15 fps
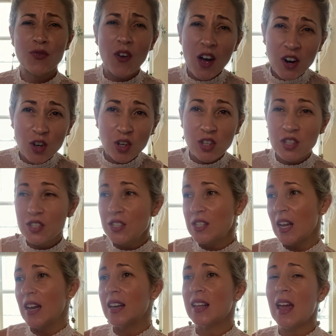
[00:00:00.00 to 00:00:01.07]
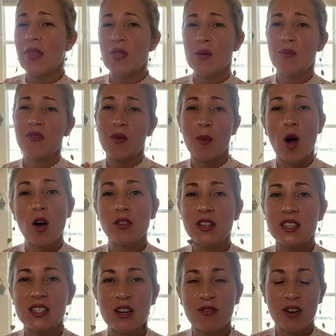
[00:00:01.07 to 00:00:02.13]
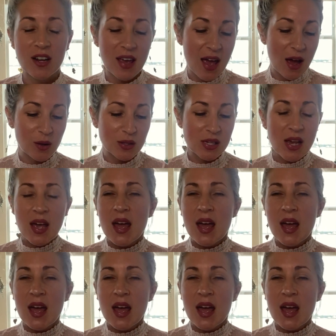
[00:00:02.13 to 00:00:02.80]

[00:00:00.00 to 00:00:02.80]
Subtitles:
funnels and get them from all these different accounts.